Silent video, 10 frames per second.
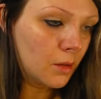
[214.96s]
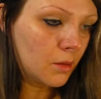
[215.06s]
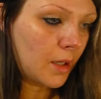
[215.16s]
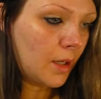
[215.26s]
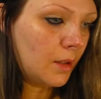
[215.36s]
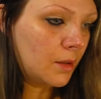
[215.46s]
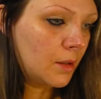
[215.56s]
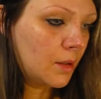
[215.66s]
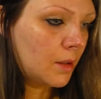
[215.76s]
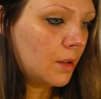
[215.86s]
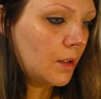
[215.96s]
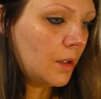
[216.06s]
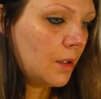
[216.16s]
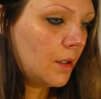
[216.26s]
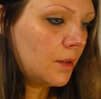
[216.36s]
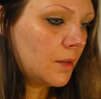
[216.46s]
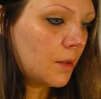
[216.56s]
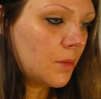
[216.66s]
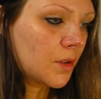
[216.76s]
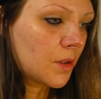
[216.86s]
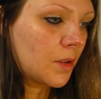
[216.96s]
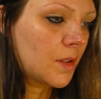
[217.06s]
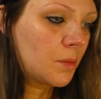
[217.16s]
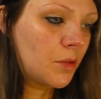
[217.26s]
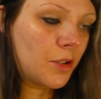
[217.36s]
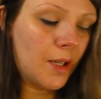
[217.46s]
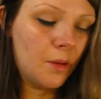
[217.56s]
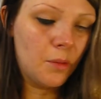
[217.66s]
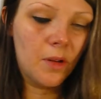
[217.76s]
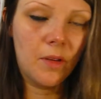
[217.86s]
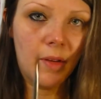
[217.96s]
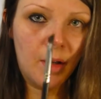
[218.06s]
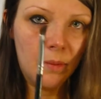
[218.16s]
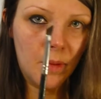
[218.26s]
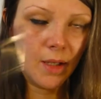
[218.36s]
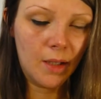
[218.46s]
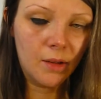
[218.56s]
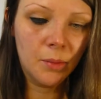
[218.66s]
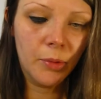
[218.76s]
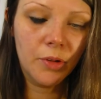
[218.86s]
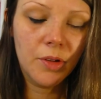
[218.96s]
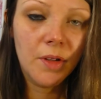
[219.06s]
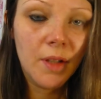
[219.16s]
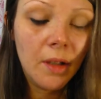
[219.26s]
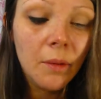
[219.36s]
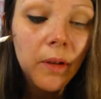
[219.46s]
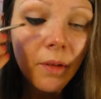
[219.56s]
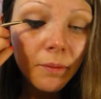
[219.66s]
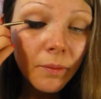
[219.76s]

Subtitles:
Okay, and I'm just going to smudge it out with an angle brush to start with.